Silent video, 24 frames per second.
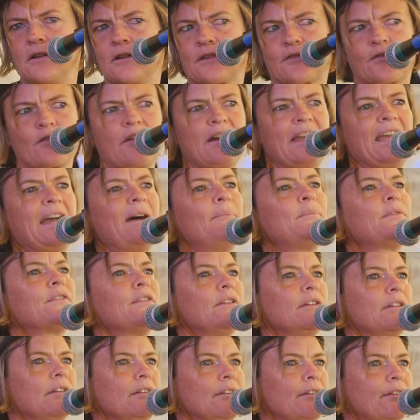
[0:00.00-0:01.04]
Try
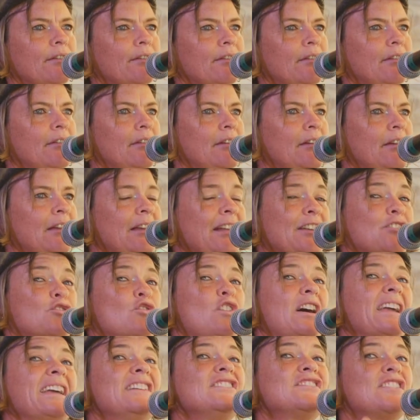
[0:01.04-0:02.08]
abstinence,
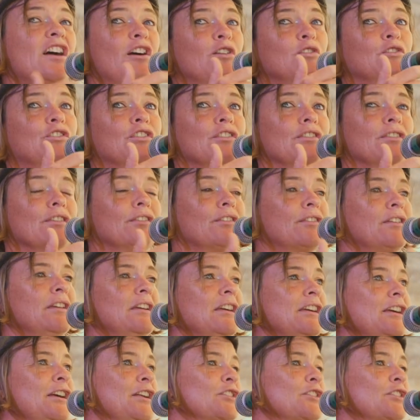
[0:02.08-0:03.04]
try indulgence,